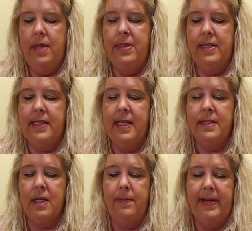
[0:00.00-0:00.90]
This
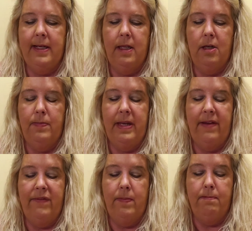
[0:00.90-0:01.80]
is going to be a little bit
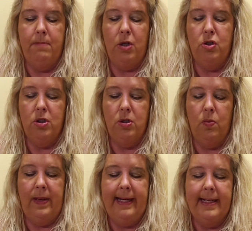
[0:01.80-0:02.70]
of an emotional
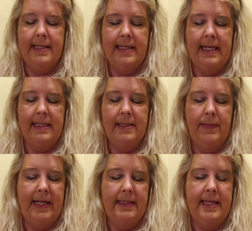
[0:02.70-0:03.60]
week. I see some
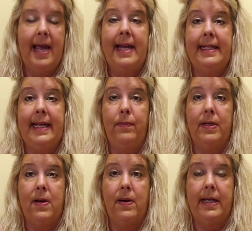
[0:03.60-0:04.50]
anxiety
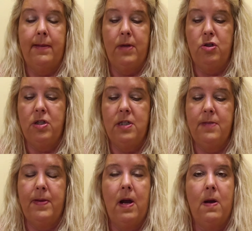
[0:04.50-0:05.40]
regarding emotions,
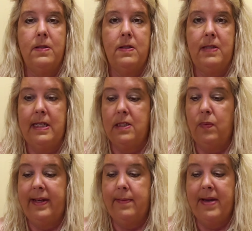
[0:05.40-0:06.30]
but I also see it's a
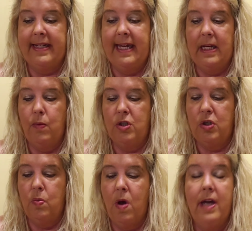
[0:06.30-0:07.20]
week about getting what
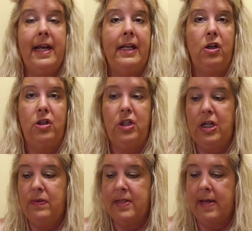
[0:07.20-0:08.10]
you want and good
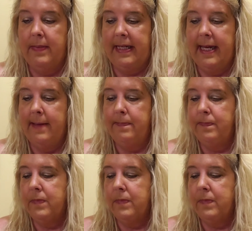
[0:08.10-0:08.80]
news coming in.